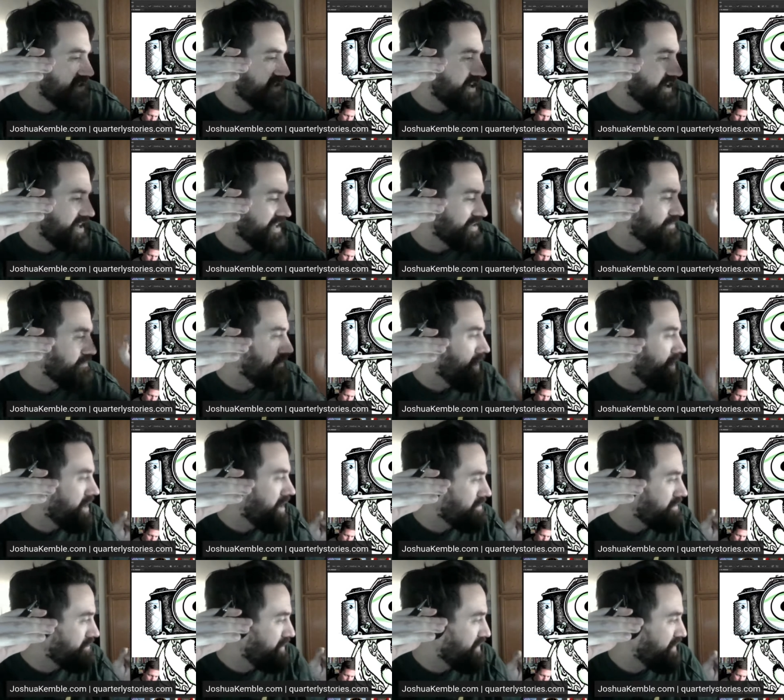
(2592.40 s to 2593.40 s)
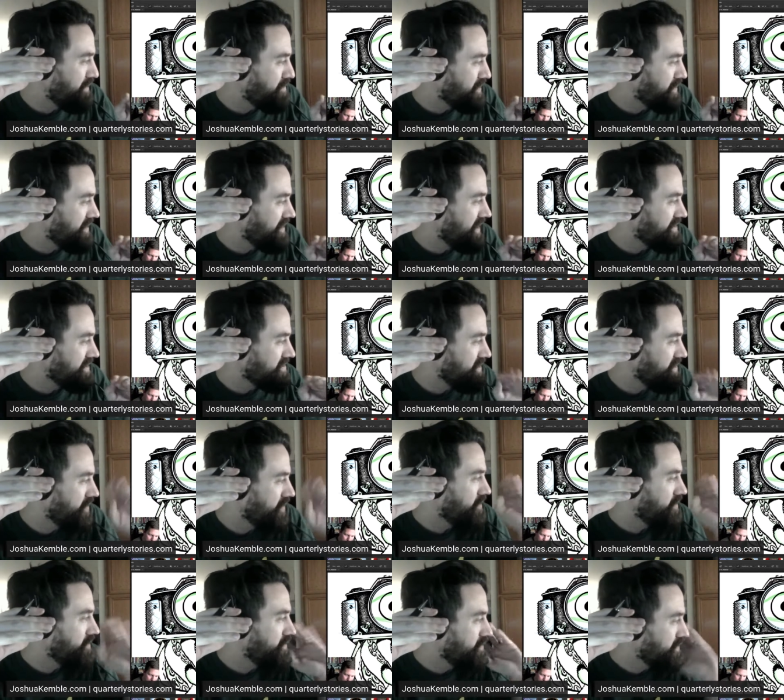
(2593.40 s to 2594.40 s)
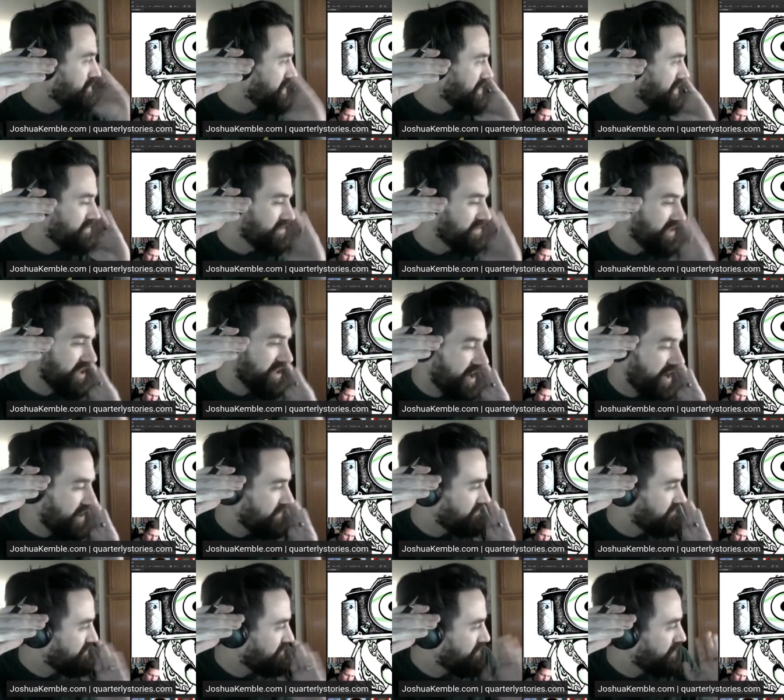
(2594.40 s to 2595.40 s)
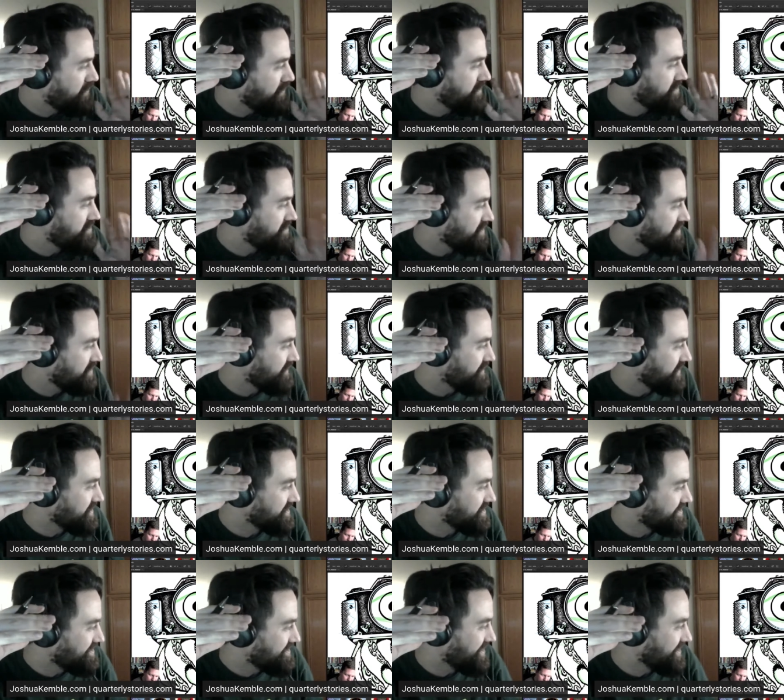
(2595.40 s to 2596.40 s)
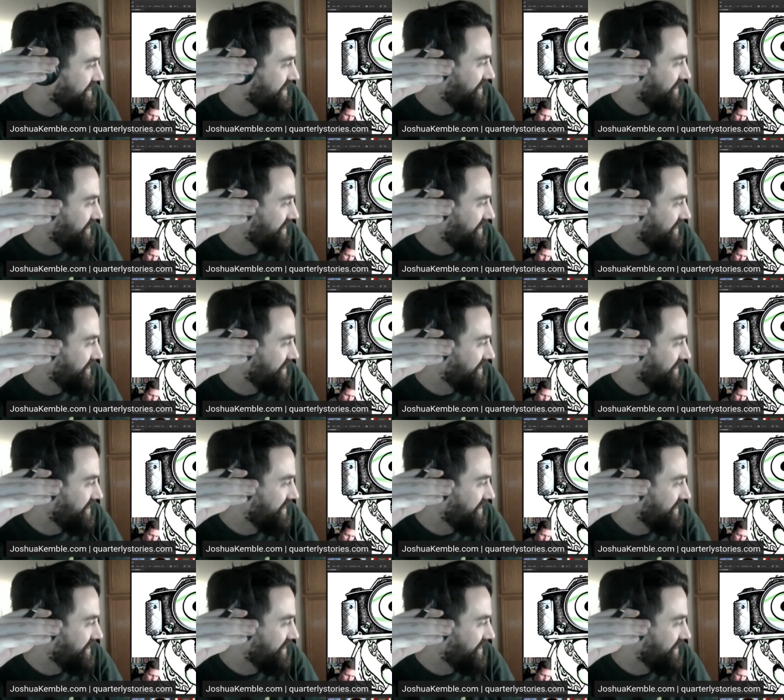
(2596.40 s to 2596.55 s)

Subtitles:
at the bottom of upper class. Oh, we only have four servants, you know,